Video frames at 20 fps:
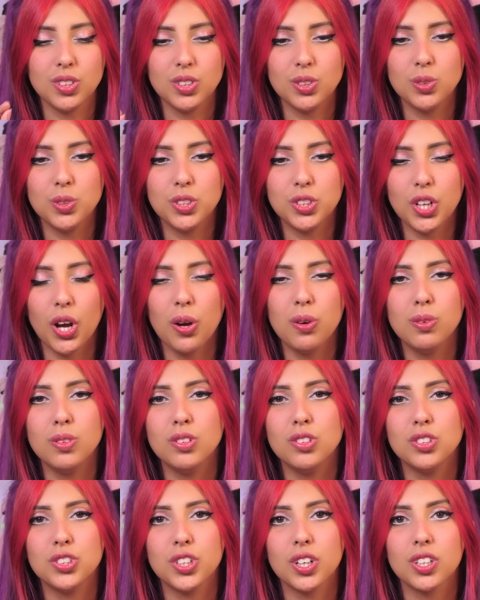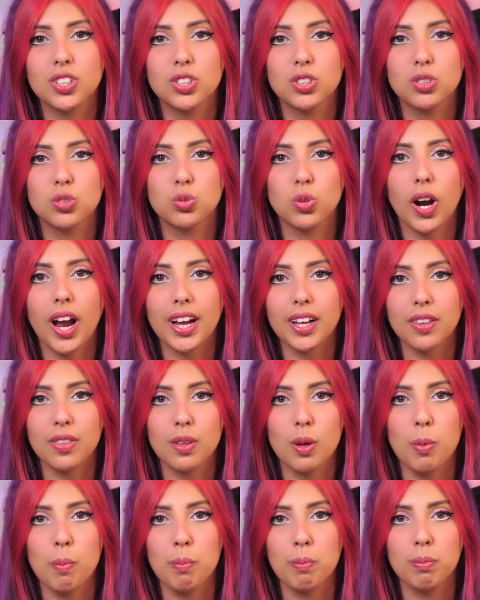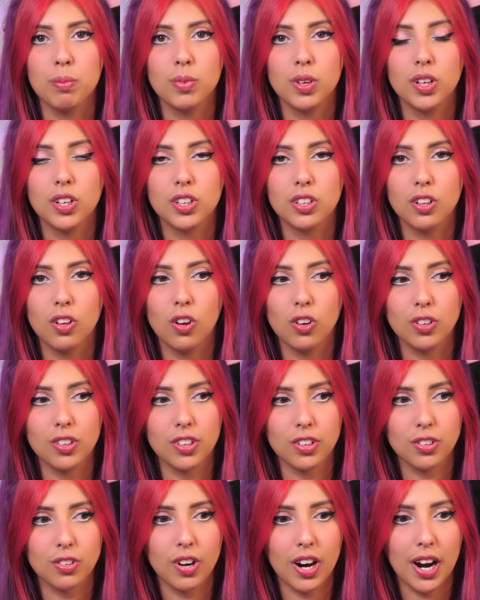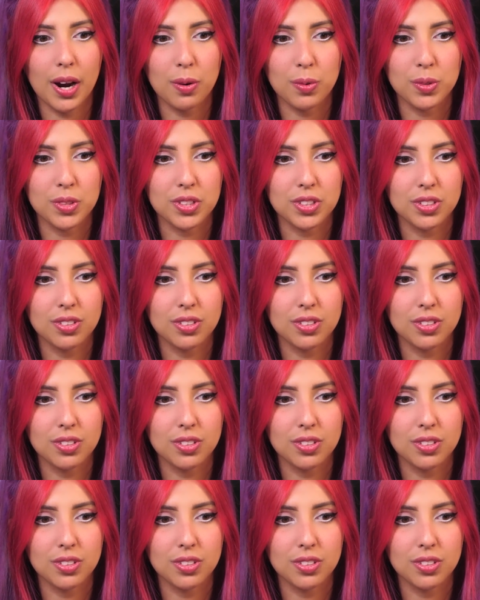You don't just drag them along the ground.